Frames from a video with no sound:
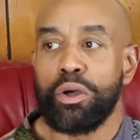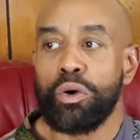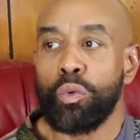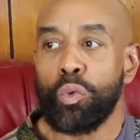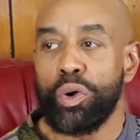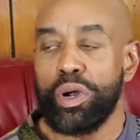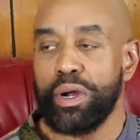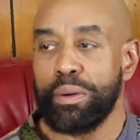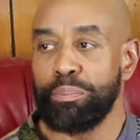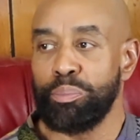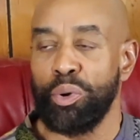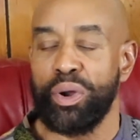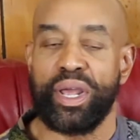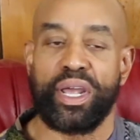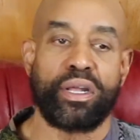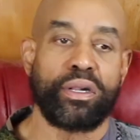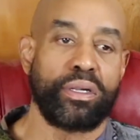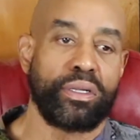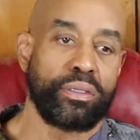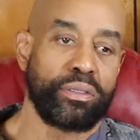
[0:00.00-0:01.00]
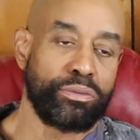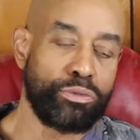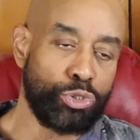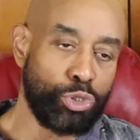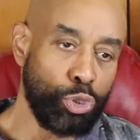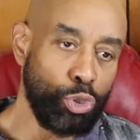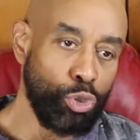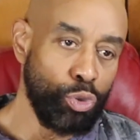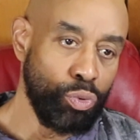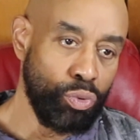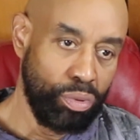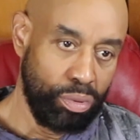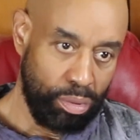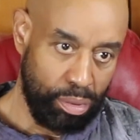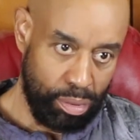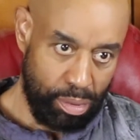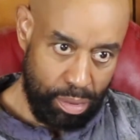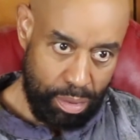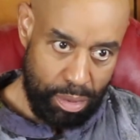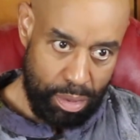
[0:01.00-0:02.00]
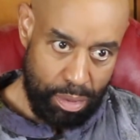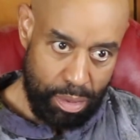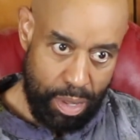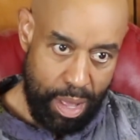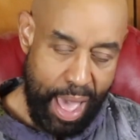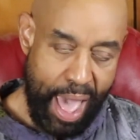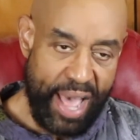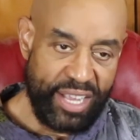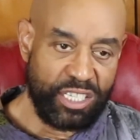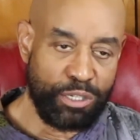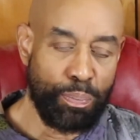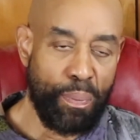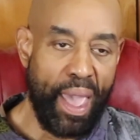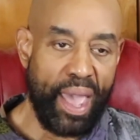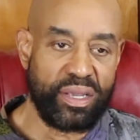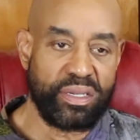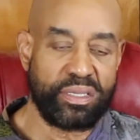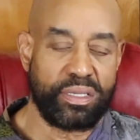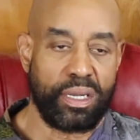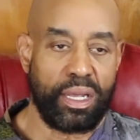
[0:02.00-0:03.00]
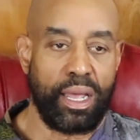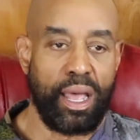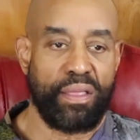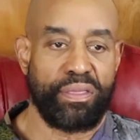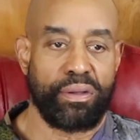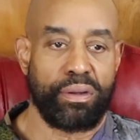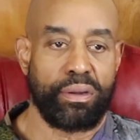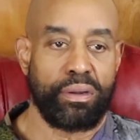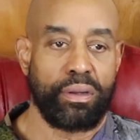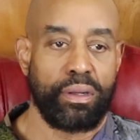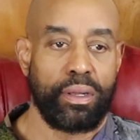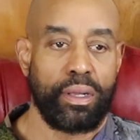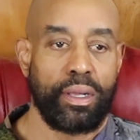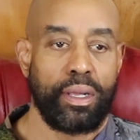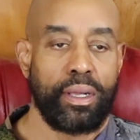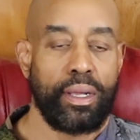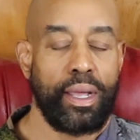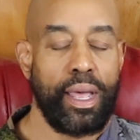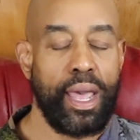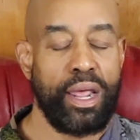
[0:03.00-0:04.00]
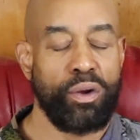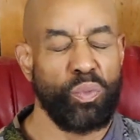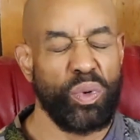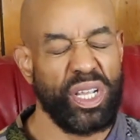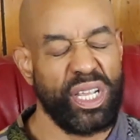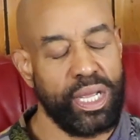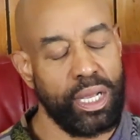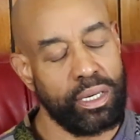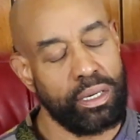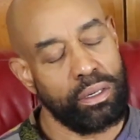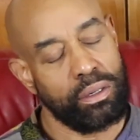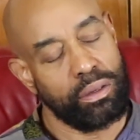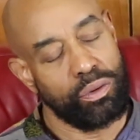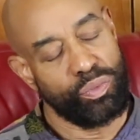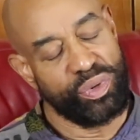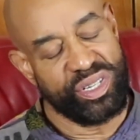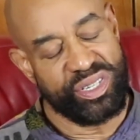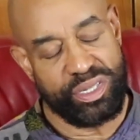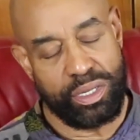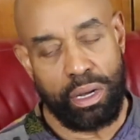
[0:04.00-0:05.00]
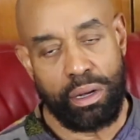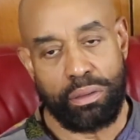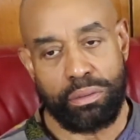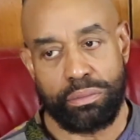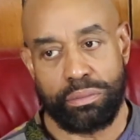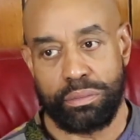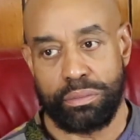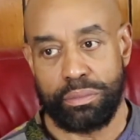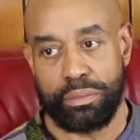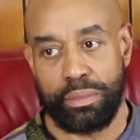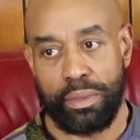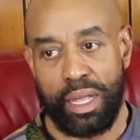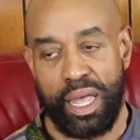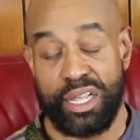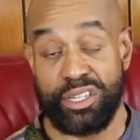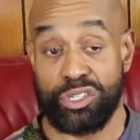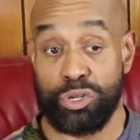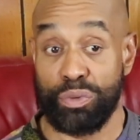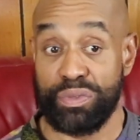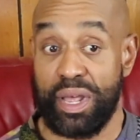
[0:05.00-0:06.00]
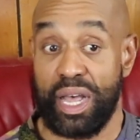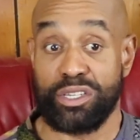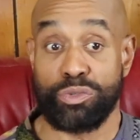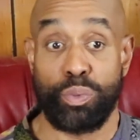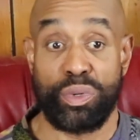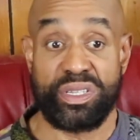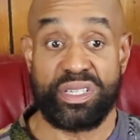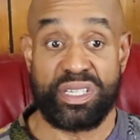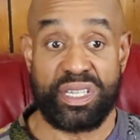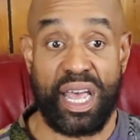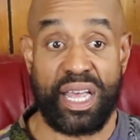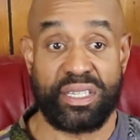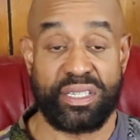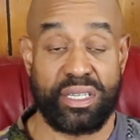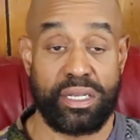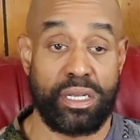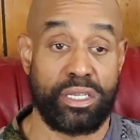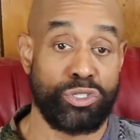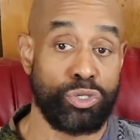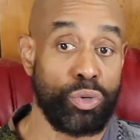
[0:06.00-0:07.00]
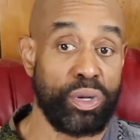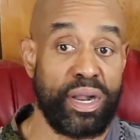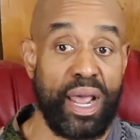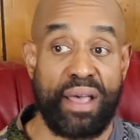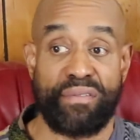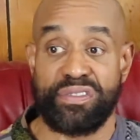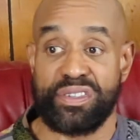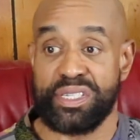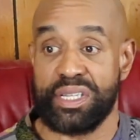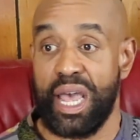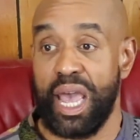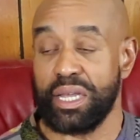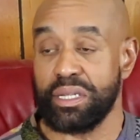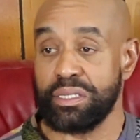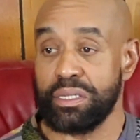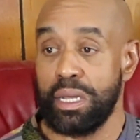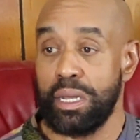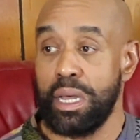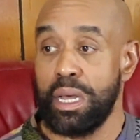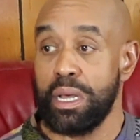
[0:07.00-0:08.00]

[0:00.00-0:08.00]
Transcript: we're bringing two aspects together and we get a result. And so that's what sex is. You can have sex